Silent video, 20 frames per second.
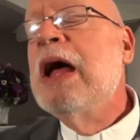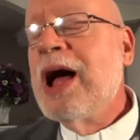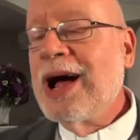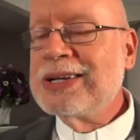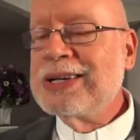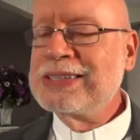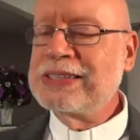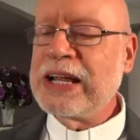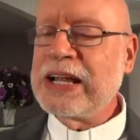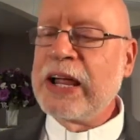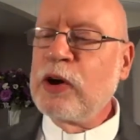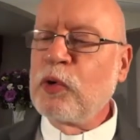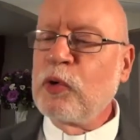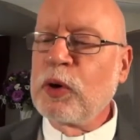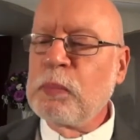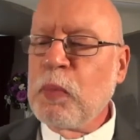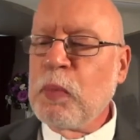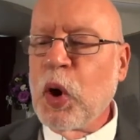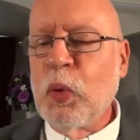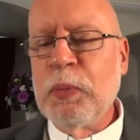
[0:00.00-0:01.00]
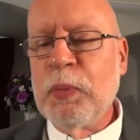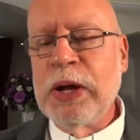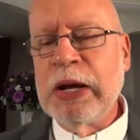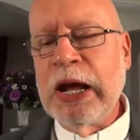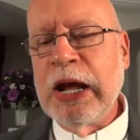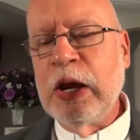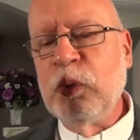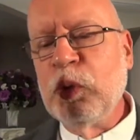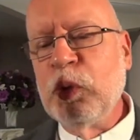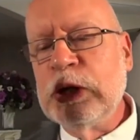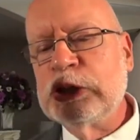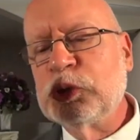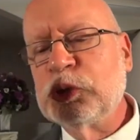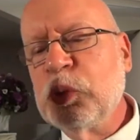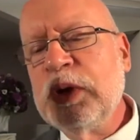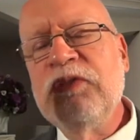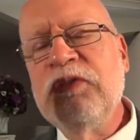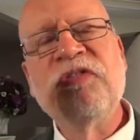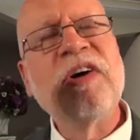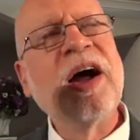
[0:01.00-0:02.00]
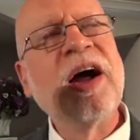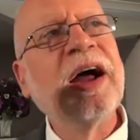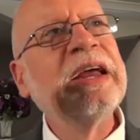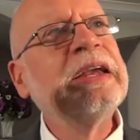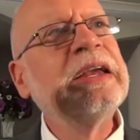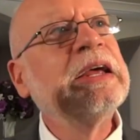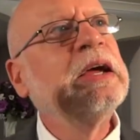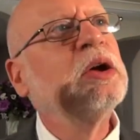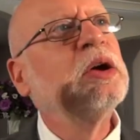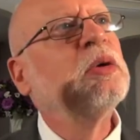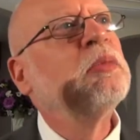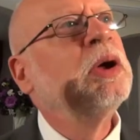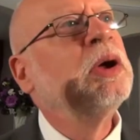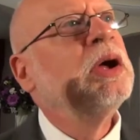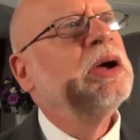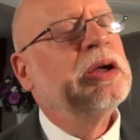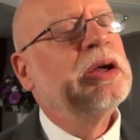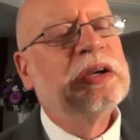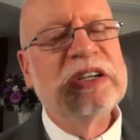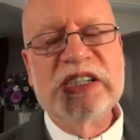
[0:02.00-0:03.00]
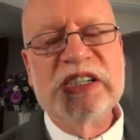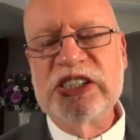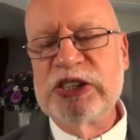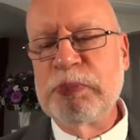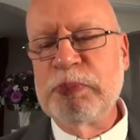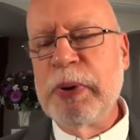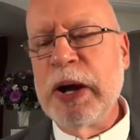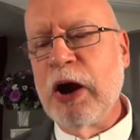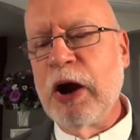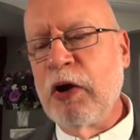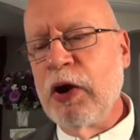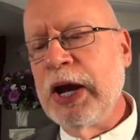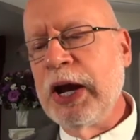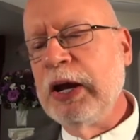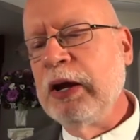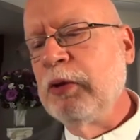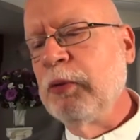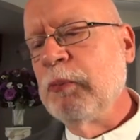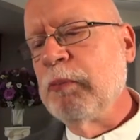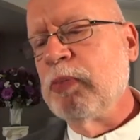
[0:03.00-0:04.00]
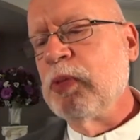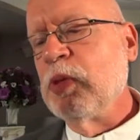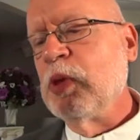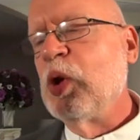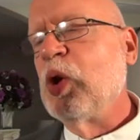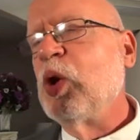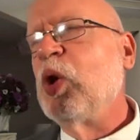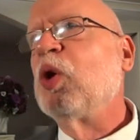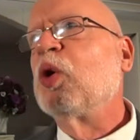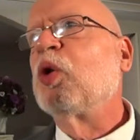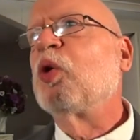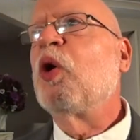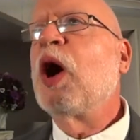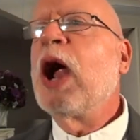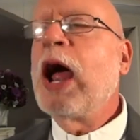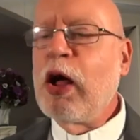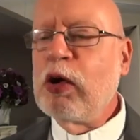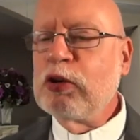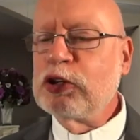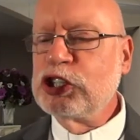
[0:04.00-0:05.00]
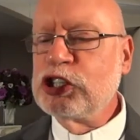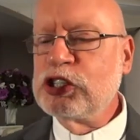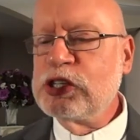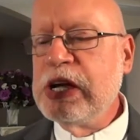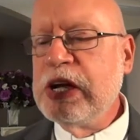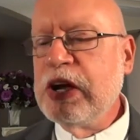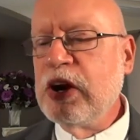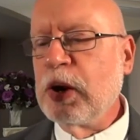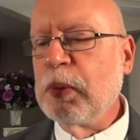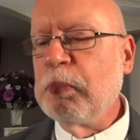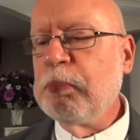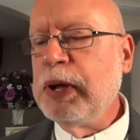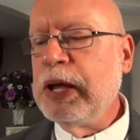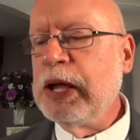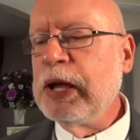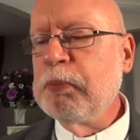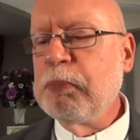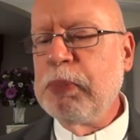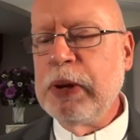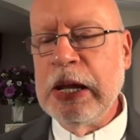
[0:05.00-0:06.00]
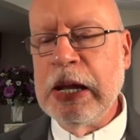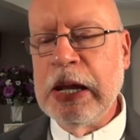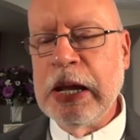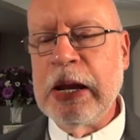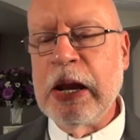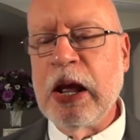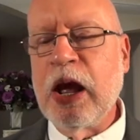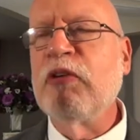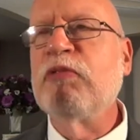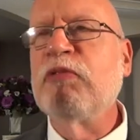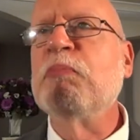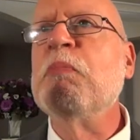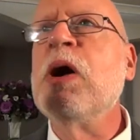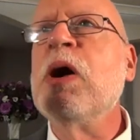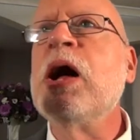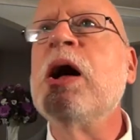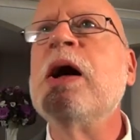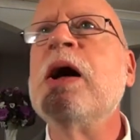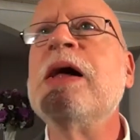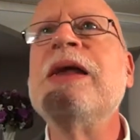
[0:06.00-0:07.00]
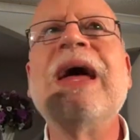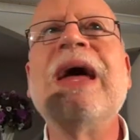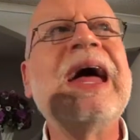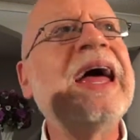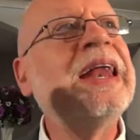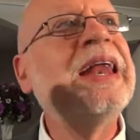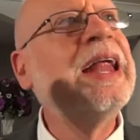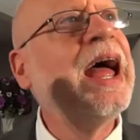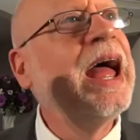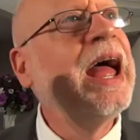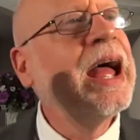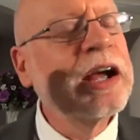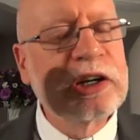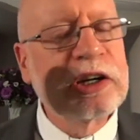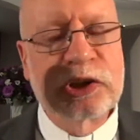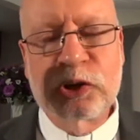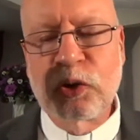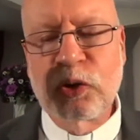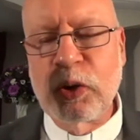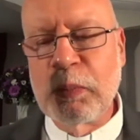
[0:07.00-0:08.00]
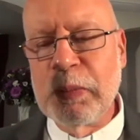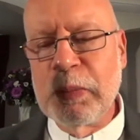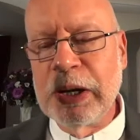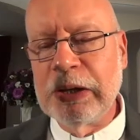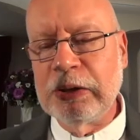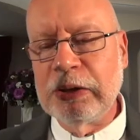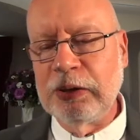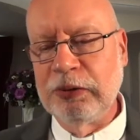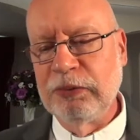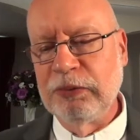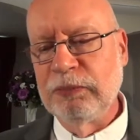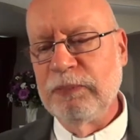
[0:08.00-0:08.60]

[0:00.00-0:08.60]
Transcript: A sacred moment in which we find him despairing, crouched near a pig pen of mud and excrement